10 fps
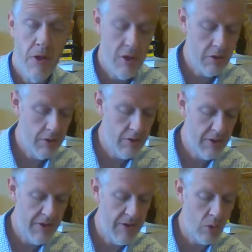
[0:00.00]
article.
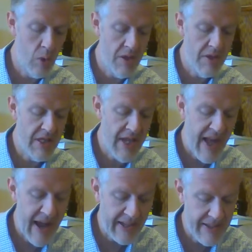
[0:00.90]
This is Quentin D.
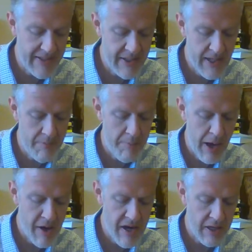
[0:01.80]
Atkinson and
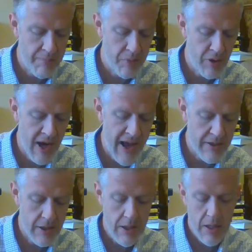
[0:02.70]
Peric Barrett.
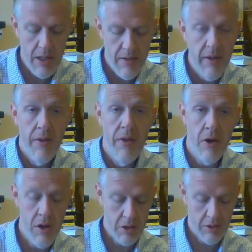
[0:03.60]

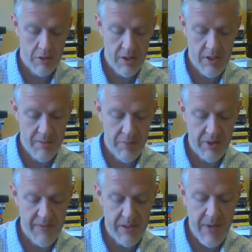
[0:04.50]
Their article is
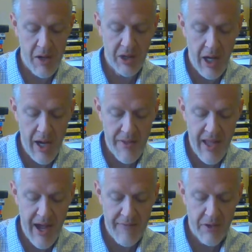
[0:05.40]
Beliefs About God,
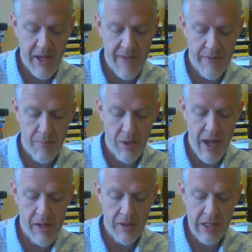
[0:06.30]
the Afterlife, and
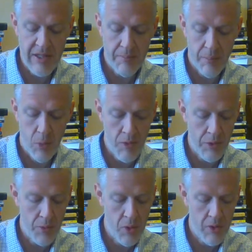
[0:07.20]
Morality Support
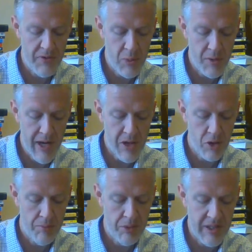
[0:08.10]
the Role of
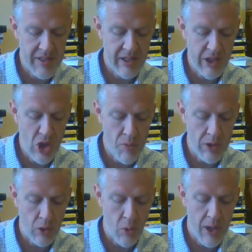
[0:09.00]
Supernatural Policing and
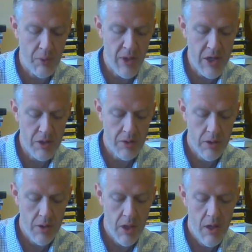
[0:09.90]
Human
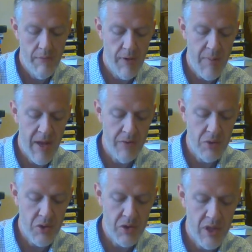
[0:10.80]
Cooperation from
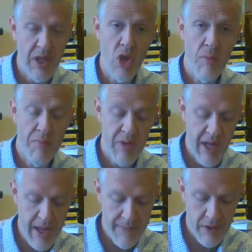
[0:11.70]
Evolution and Human
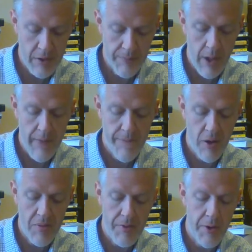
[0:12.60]
Behavior,
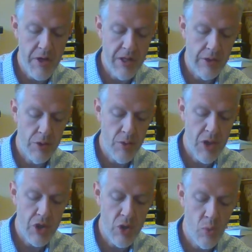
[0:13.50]
Volume thirty-two,
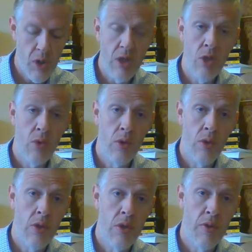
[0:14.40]
Issue one,
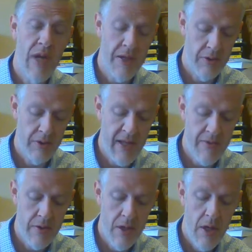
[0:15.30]
two thousand
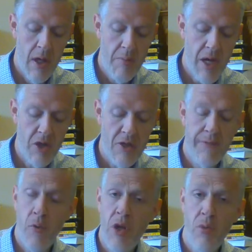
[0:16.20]
eleven, pages
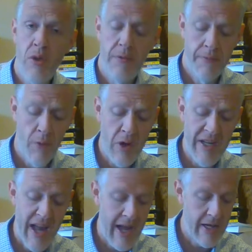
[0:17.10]
forty-one to
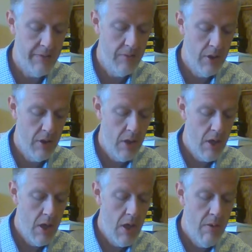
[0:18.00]
forty-nine.
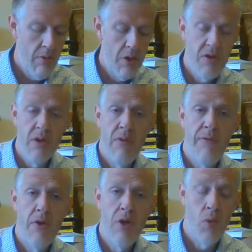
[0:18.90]

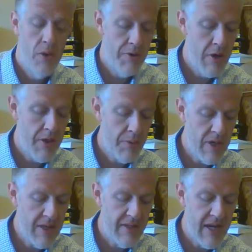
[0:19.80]
Footnote one
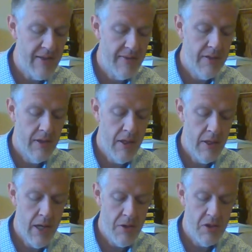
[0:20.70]
thirty-three cites
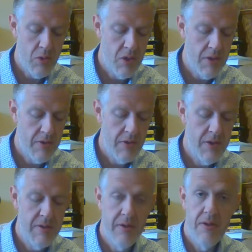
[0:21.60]
another source, so
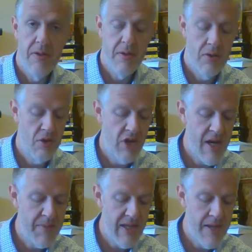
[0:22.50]
this is
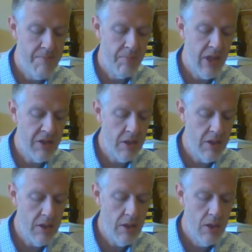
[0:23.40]
James M.
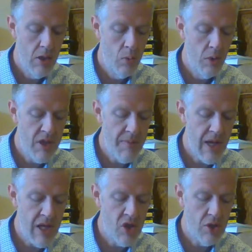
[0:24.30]
Bloodgood, William
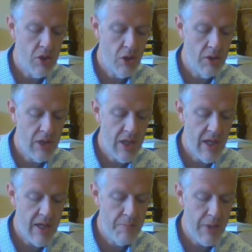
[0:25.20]
H. Turnley,
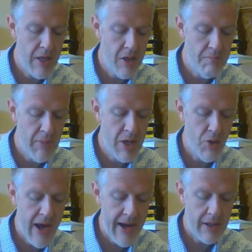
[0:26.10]
and Peter
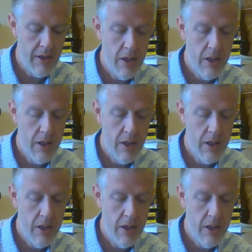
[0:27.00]
Mudrack